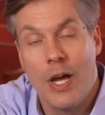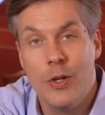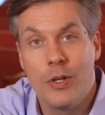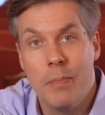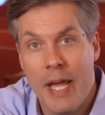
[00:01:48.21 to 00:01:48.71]
A
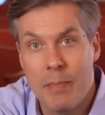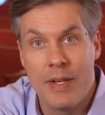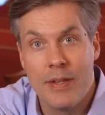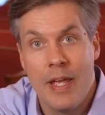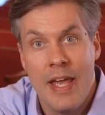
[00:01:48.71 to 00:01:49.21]
new
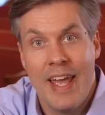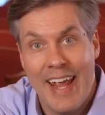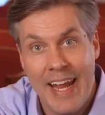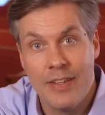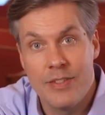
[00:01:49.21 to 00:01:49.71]
commandment,
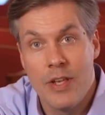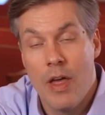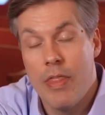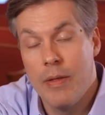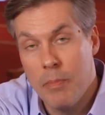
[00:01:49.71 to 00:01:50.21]
hence
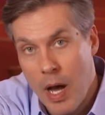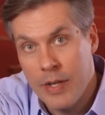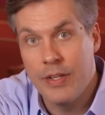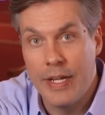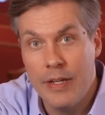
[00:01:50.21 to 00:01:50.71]
the
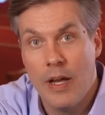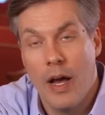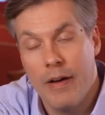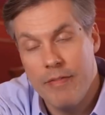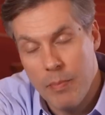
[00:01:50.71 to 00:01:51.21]
Maundy
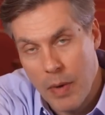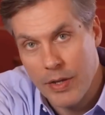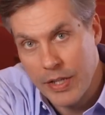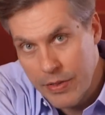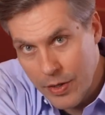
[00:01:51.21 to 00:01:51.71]
of
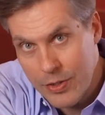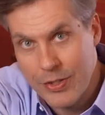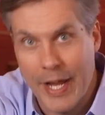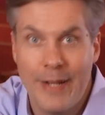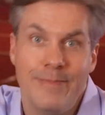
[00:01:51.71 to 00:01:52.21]
Maundy
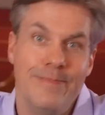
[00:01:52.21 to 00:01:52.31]
Thursday.